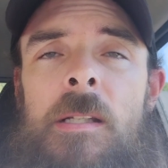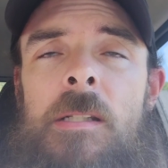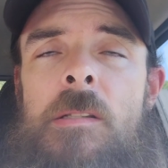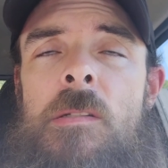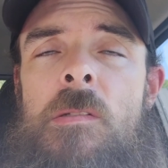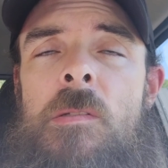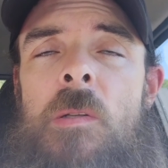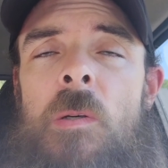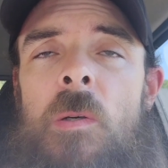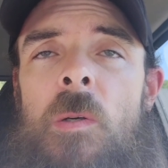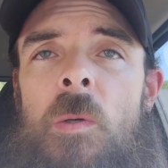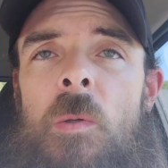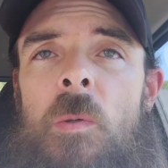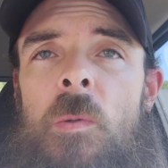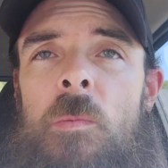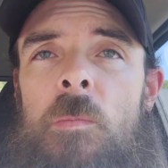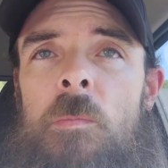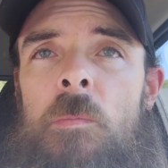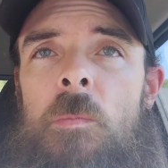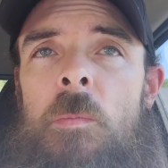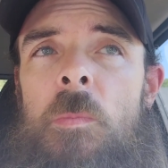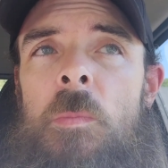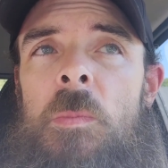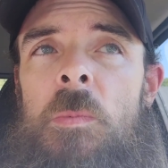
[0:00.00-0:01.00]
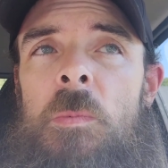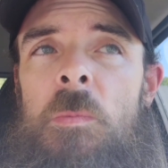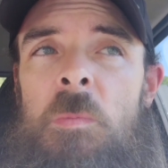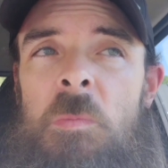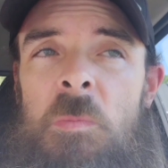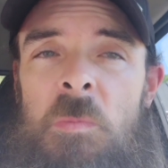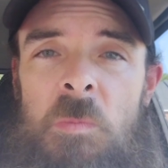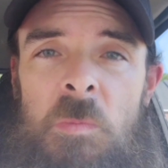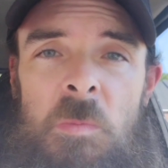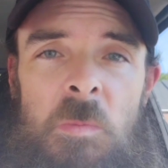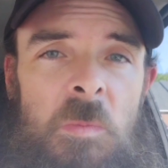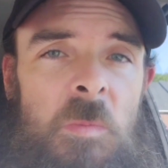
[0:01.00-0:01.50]
So
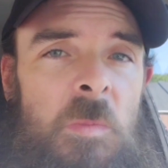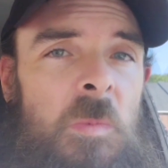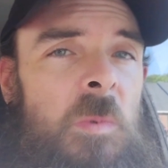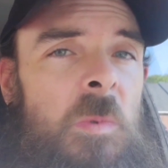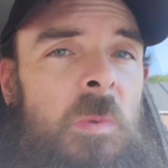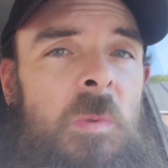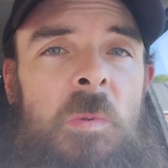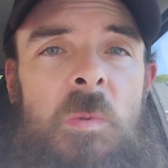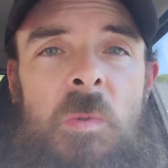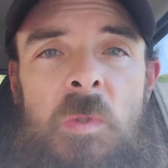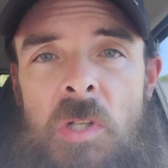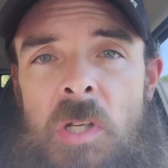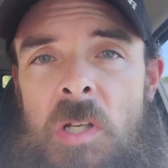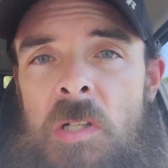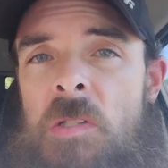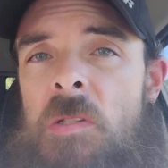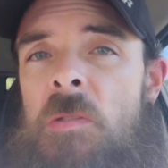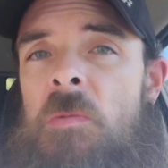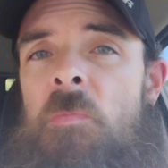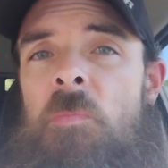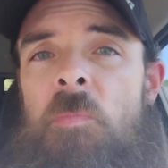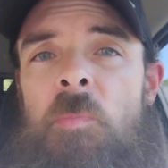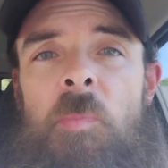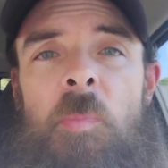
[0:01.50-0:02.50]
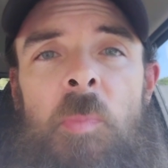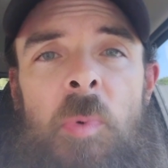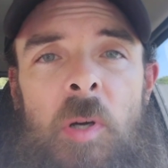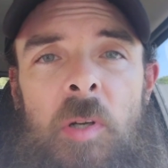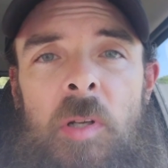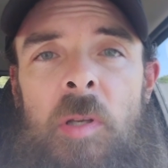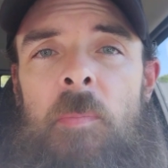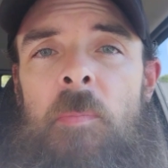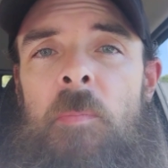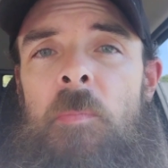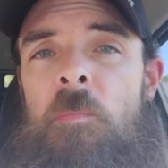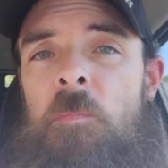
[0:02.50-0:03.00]
just
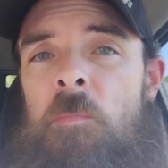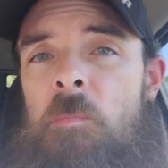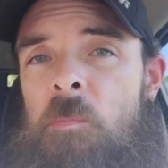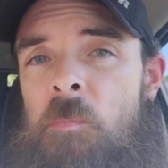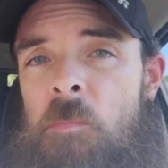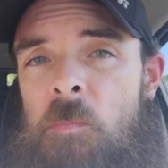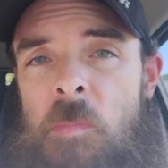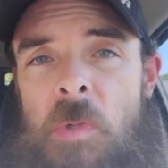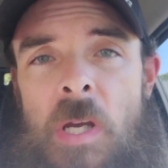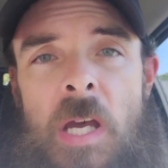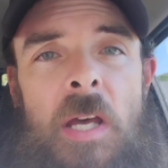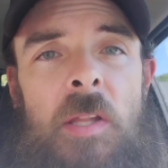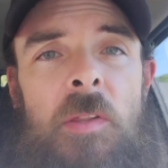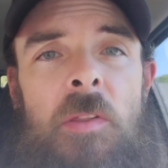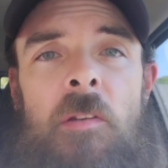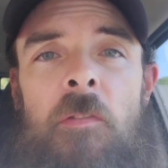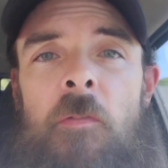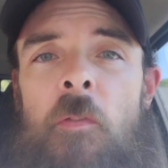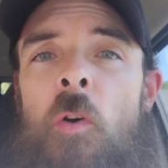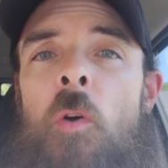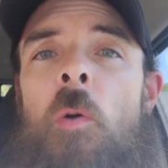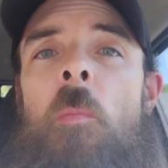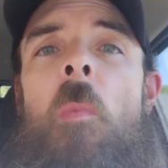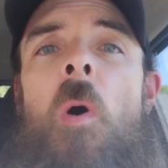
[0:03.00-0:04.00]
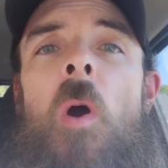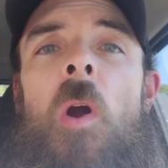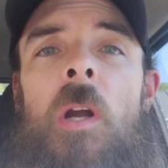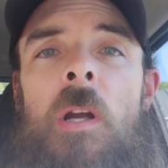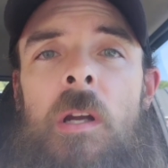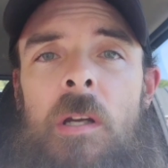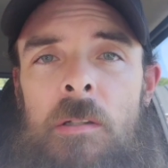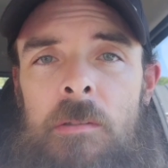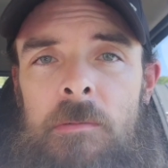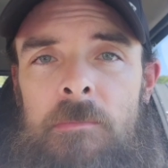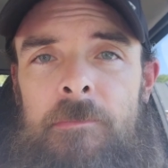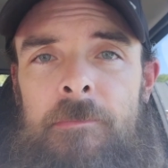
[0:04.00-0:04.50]
put it at the full
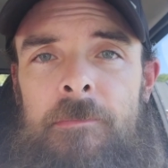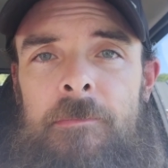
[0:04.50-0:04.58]
mark.